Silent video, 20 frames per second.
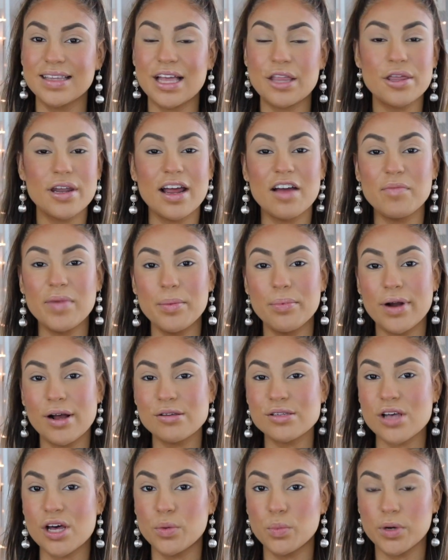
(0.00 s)
Now that I have my
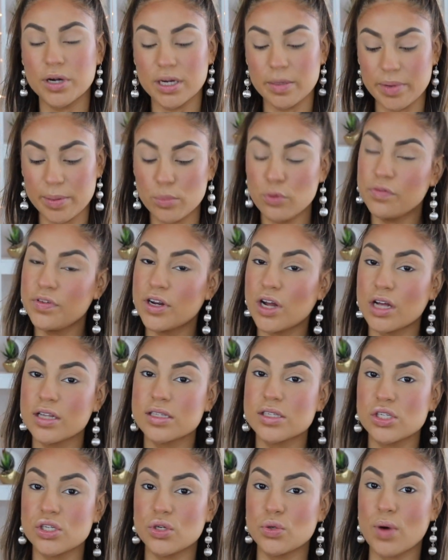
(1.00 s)
brows on, we're going to be moving
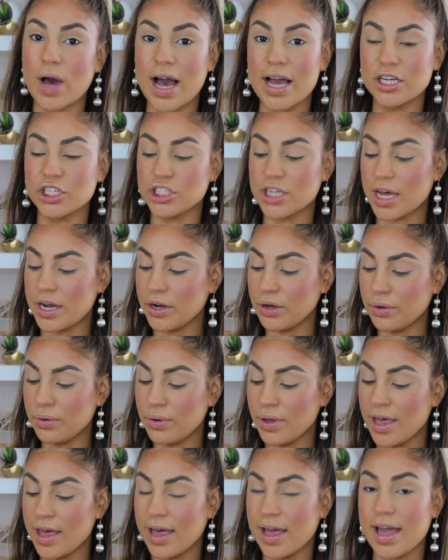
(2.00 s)
on to
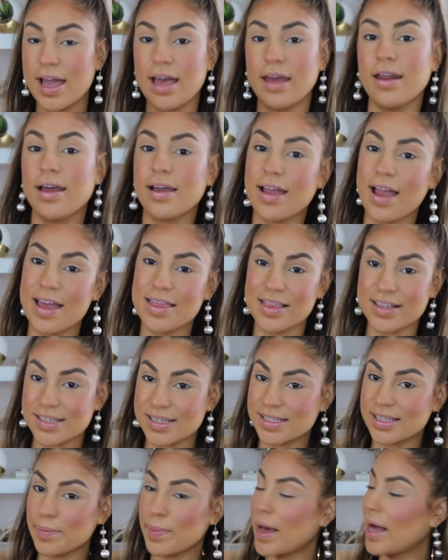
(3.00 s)
eyeshadow, and again, this
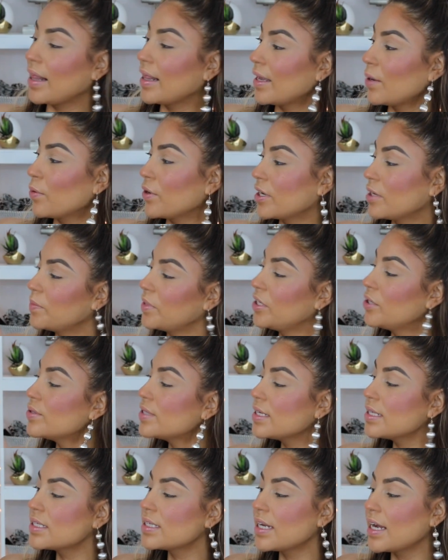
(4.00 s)
is the palette we're going to be
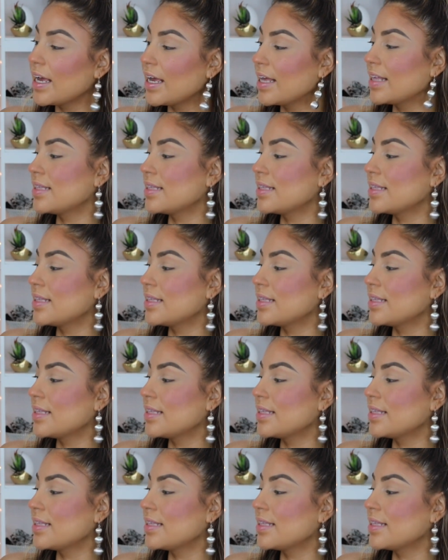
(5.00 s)
using today.